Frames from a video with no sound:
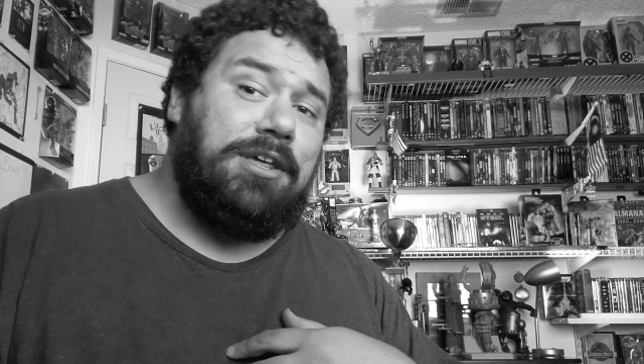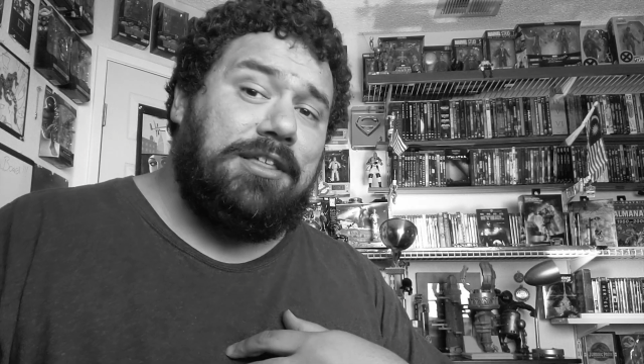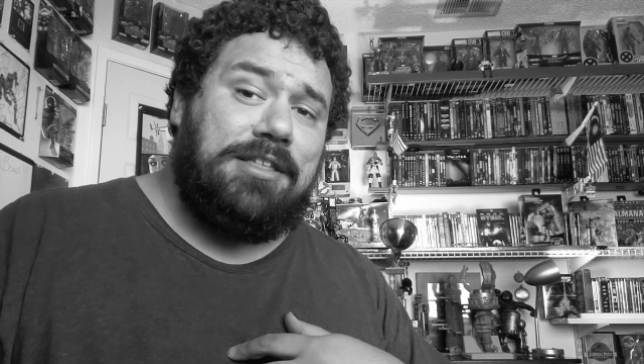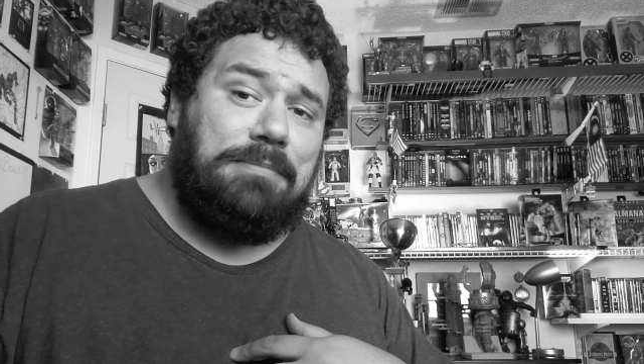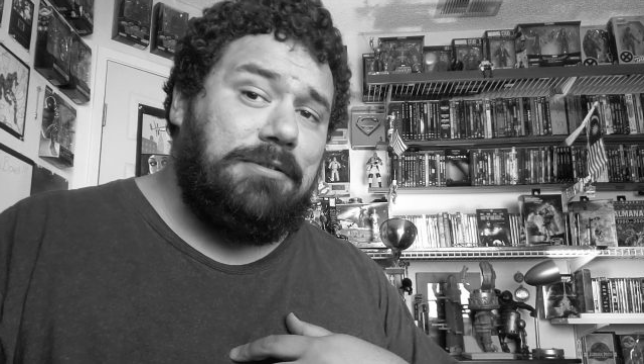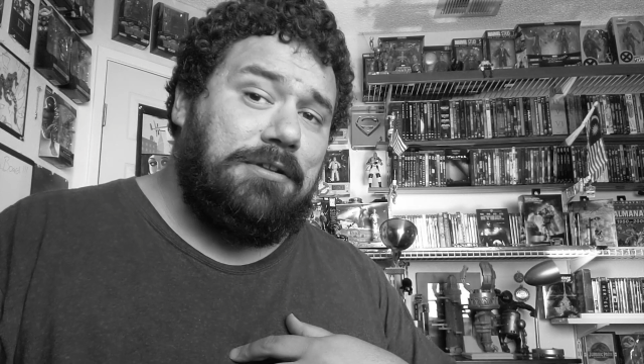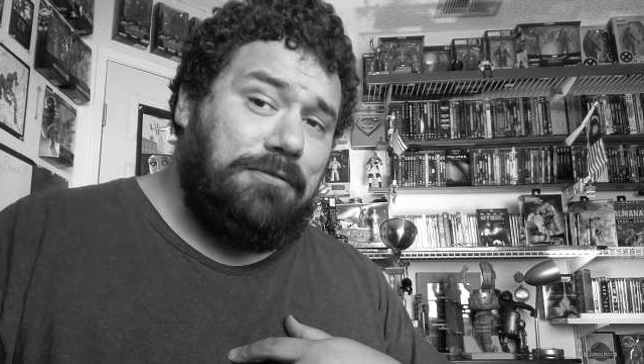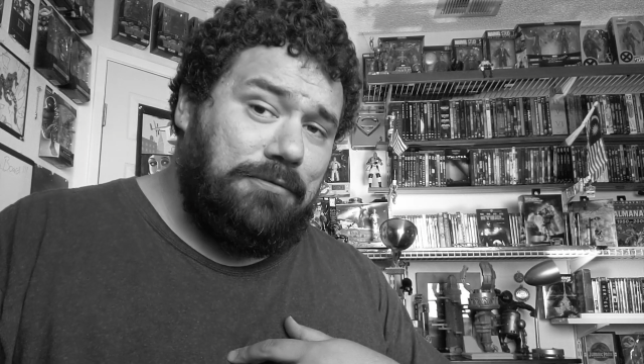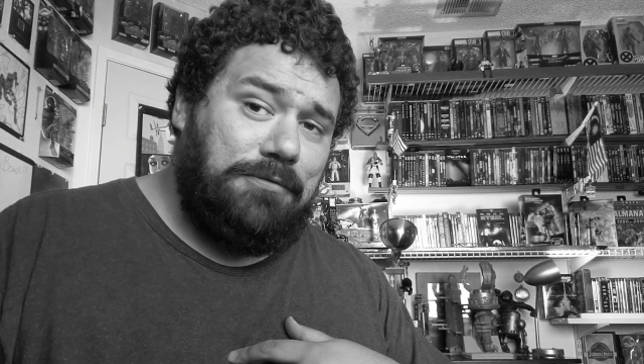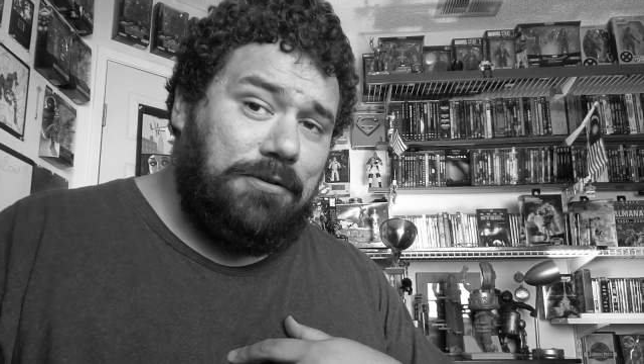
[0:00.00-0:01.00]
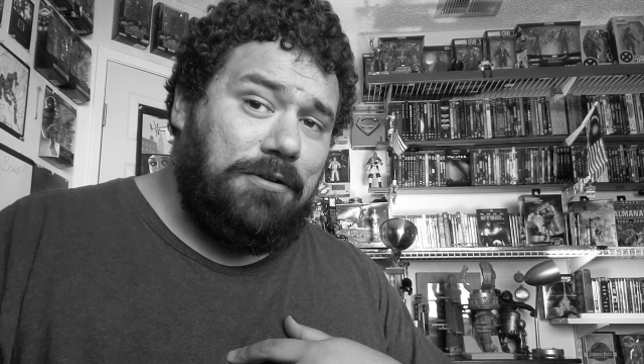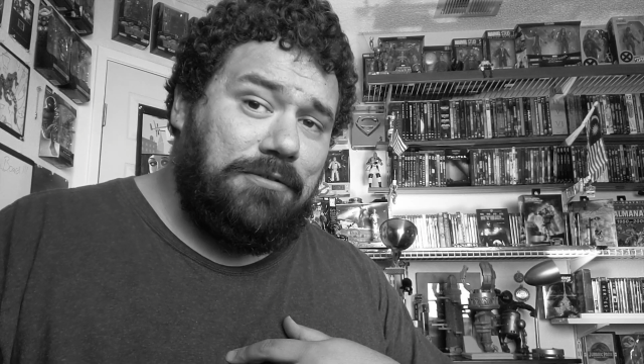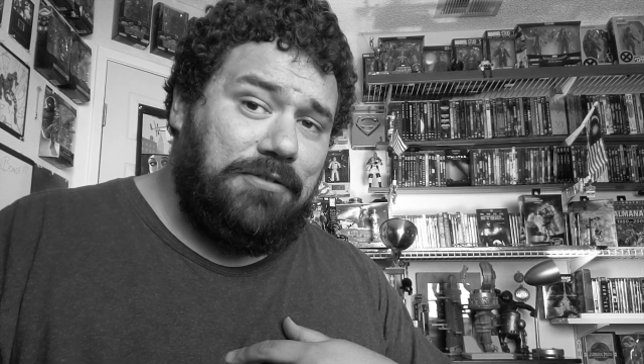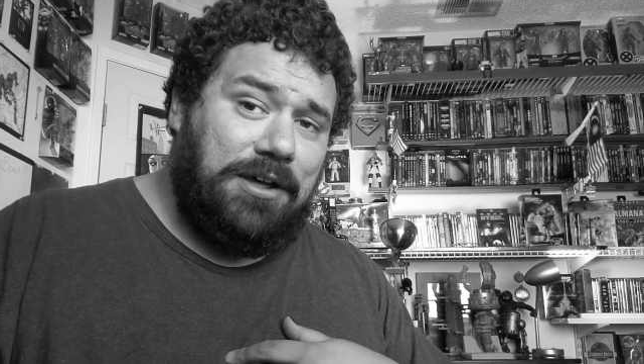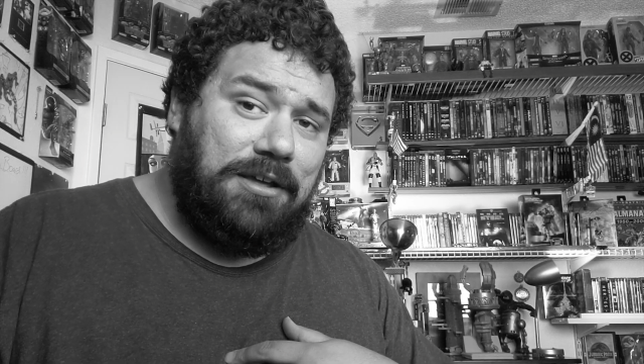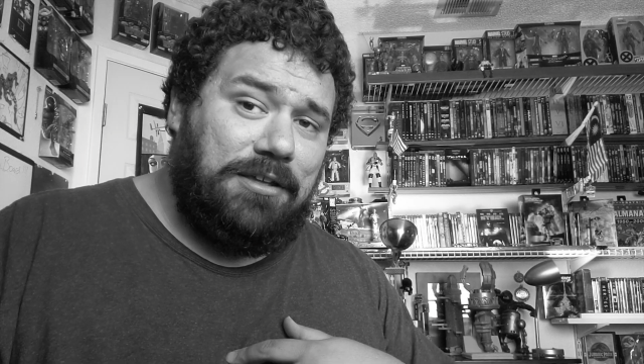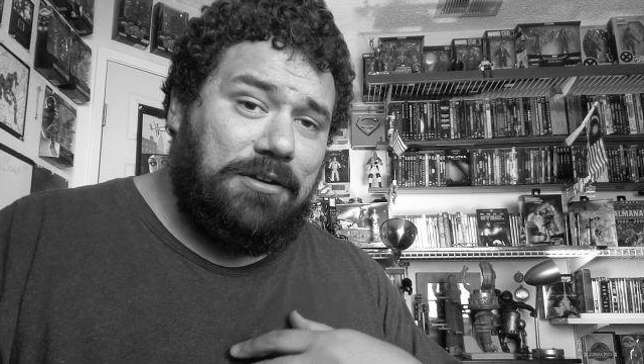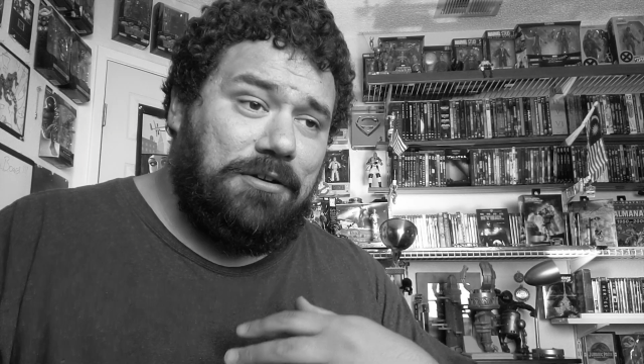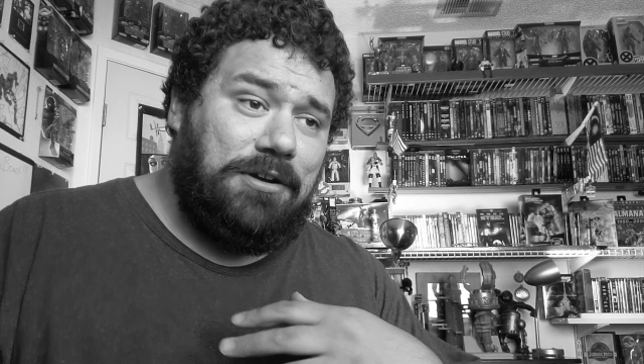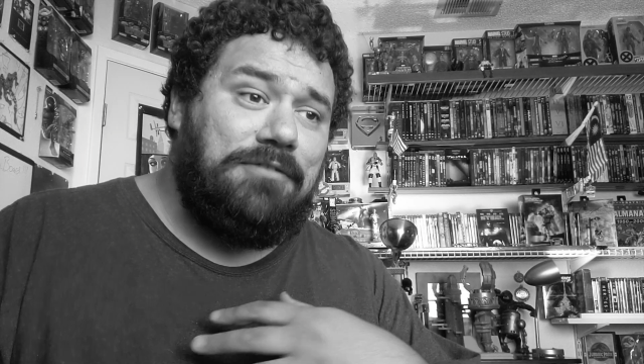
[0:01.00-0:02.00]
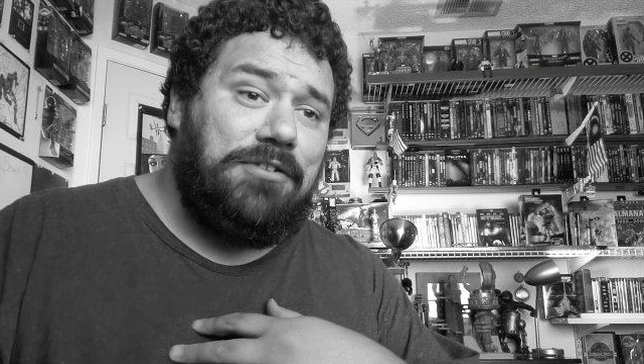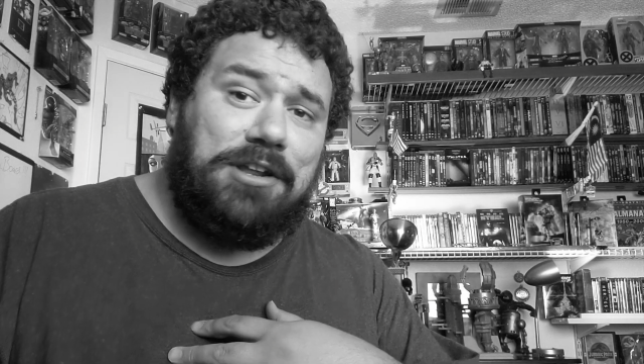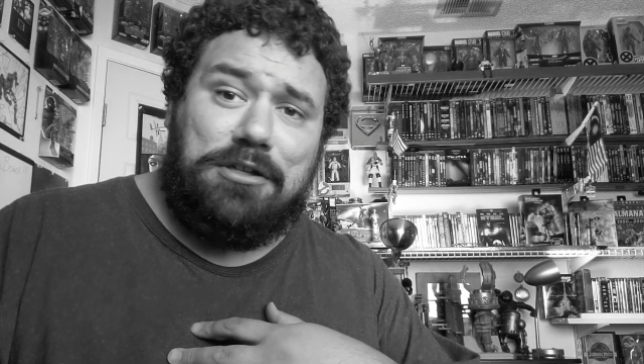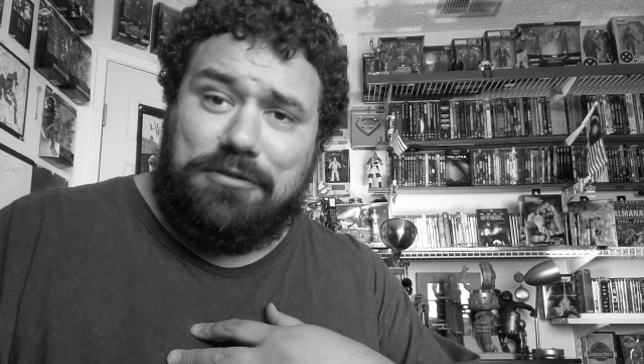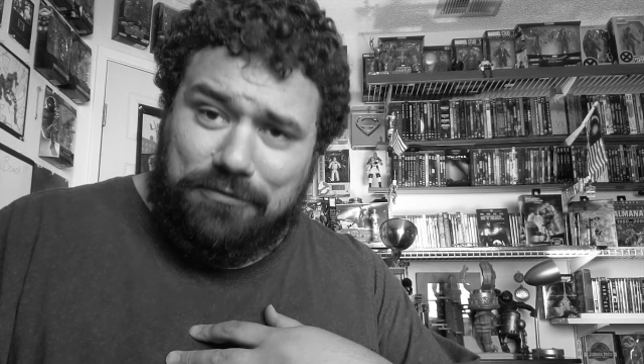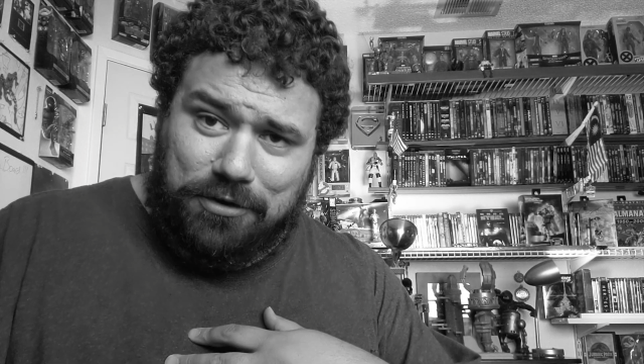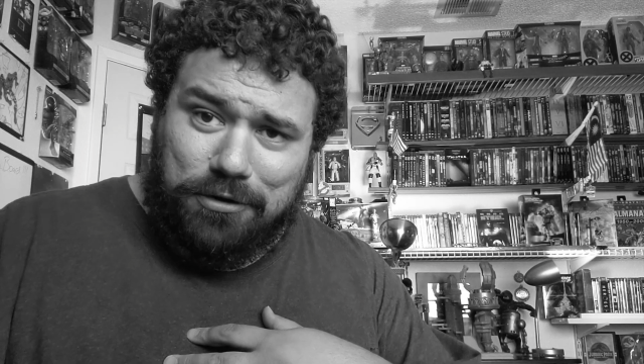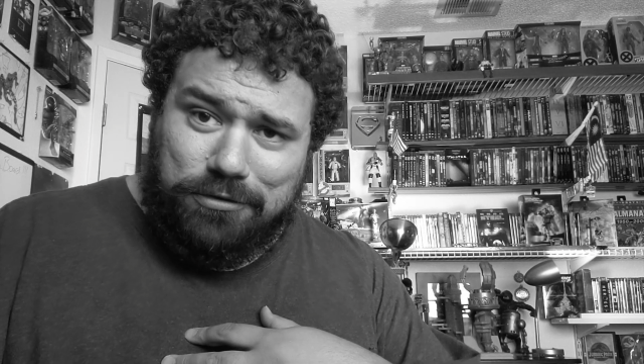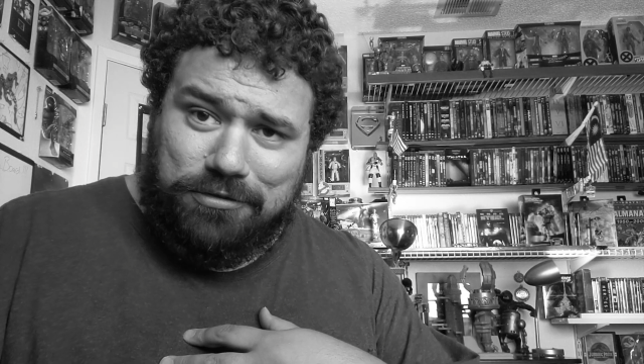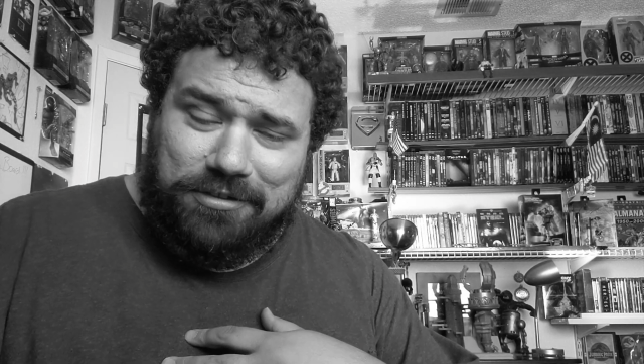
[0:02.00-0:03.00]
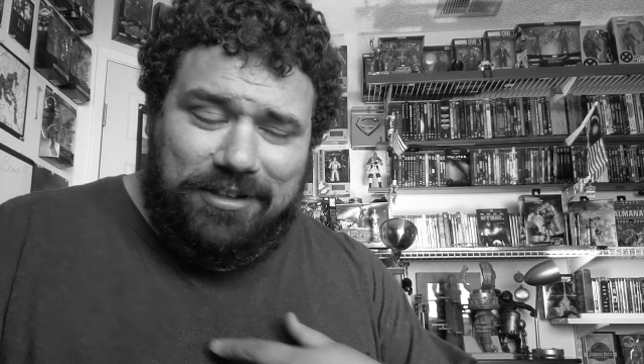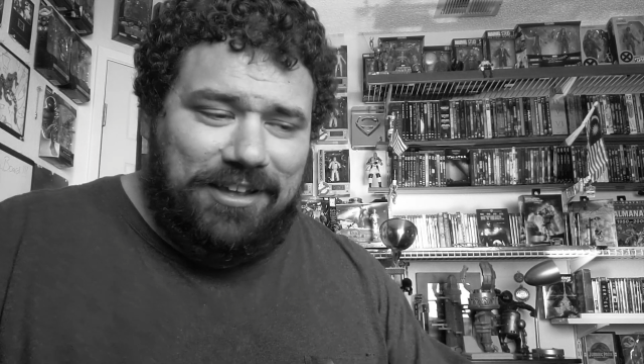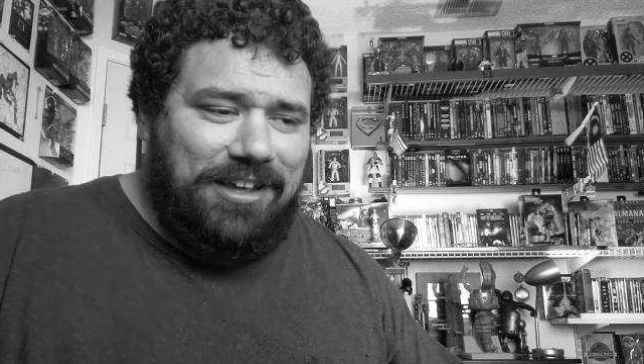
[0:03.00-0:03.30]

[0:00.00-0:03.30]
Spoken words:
accepted your invitation first.